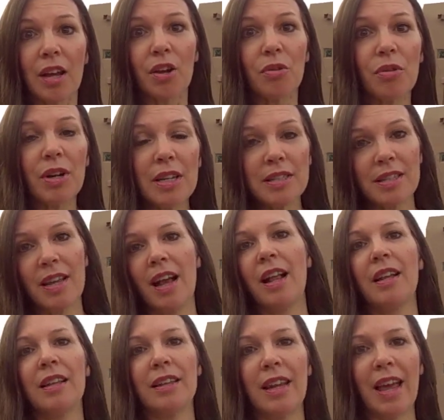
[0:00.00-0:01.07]
Kris
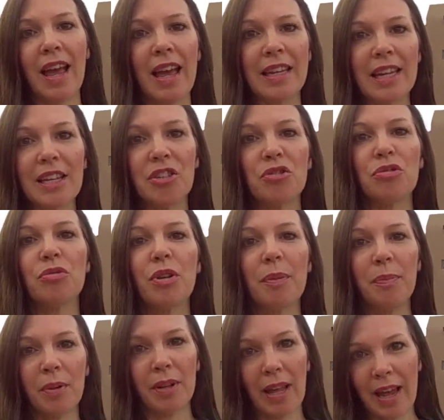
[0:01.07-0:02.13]
Allen had a triple